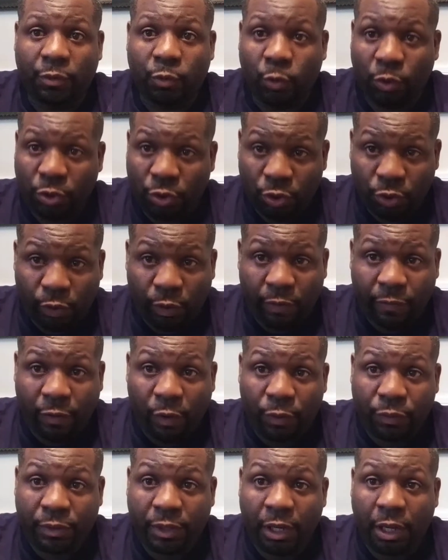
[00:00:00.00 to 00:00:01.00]
Once you do those
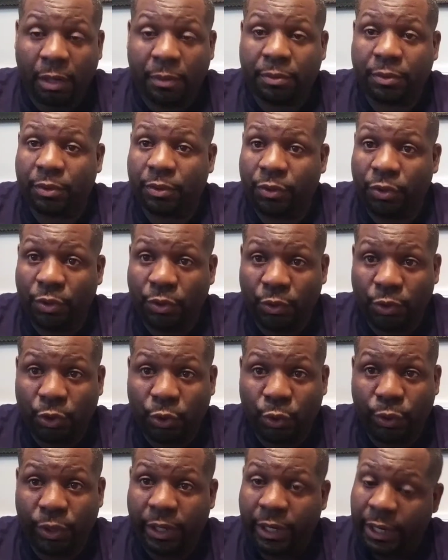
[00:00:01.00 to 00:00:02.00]
four steps, you can
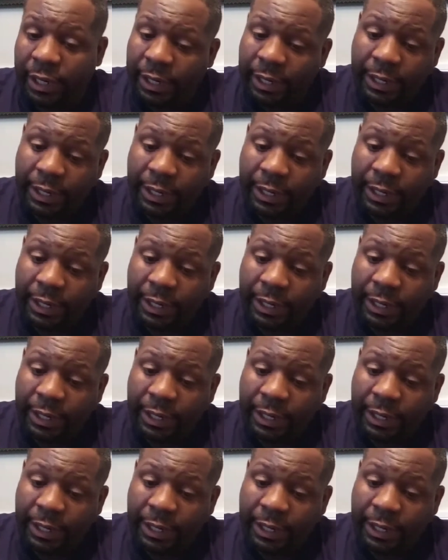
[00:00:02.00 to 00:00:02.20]
do it.